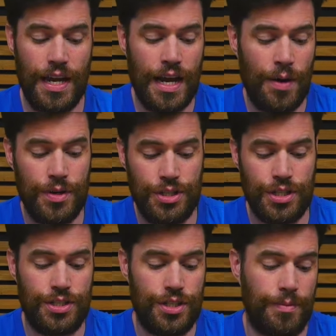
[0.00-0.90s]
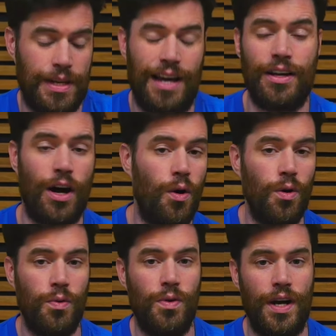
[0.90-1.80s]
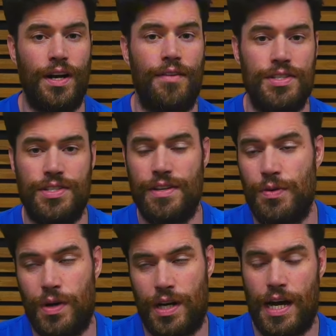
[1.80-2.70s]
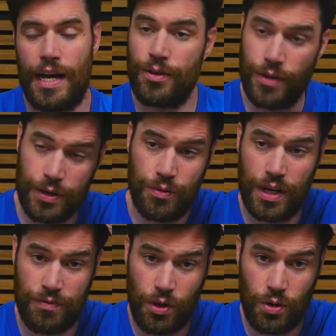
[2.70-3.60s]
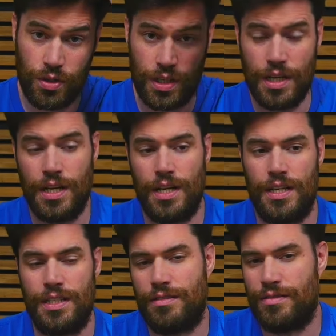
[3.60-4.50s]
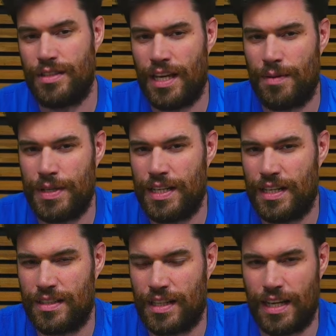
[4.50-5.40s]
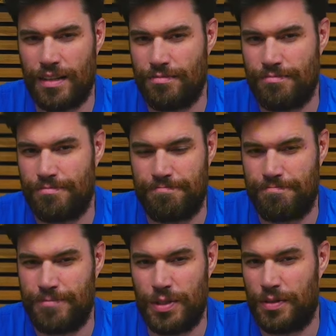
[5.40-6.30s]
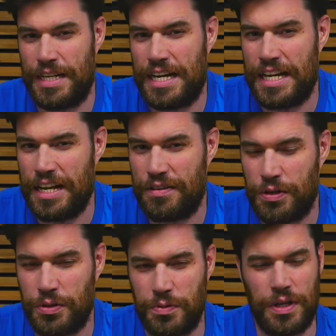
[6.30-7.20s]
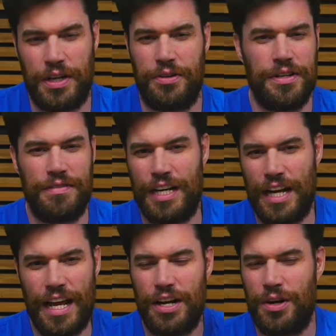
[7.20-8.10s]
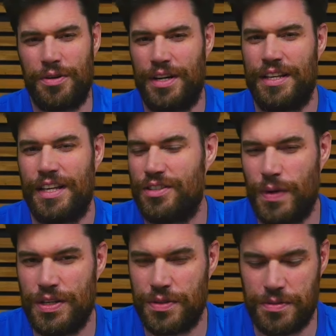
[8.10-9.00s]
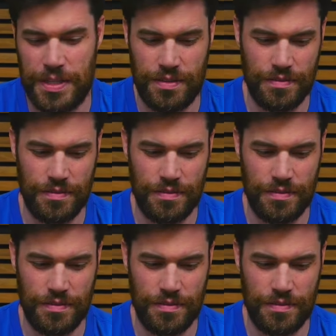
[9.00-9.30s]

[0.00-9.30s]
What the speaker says: I would just jump down. Now, a Hulk 1, obviously, if you want a high-grade run of Hulk, you can't be getting like, a 9.8 of Hulk 1 or even an 8.0 or any of that. It's way too expensive.